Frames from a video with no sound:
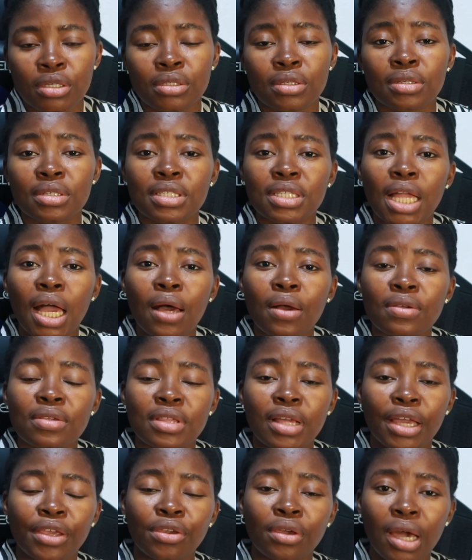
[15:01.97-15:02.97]
So
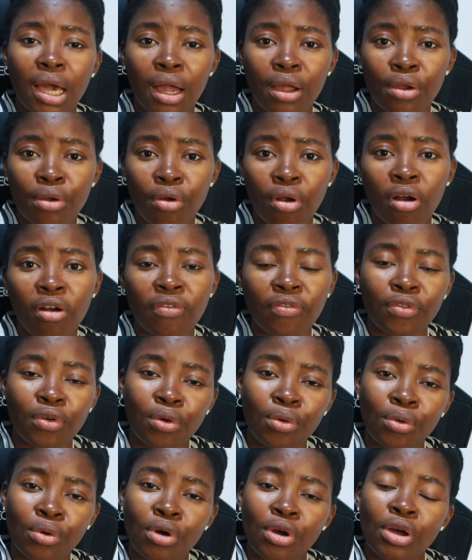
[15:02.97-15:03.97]
styles that you can rock
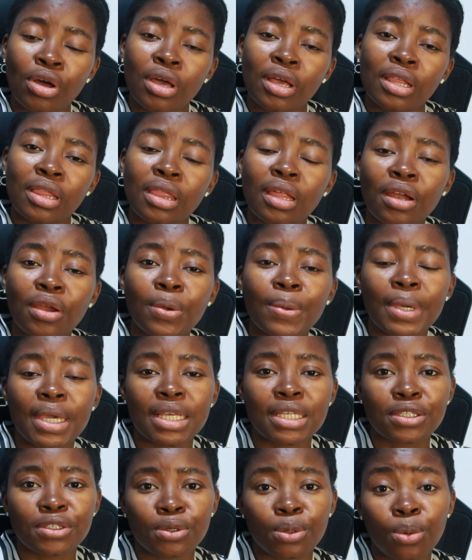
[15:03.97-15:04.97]
for three
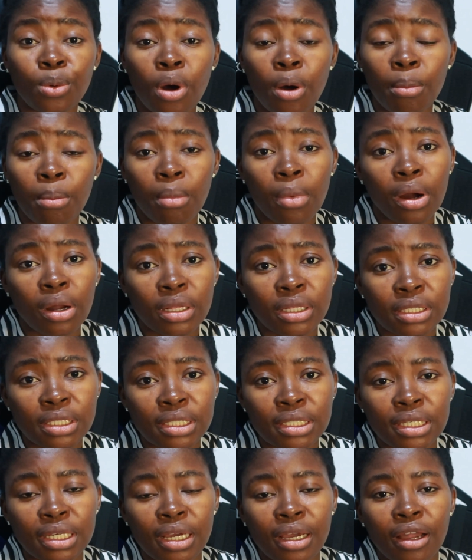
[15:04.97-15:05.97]
weeks to one
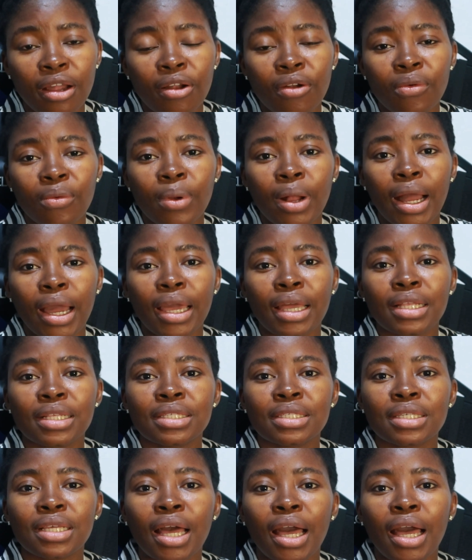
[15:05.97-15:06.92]
month, right?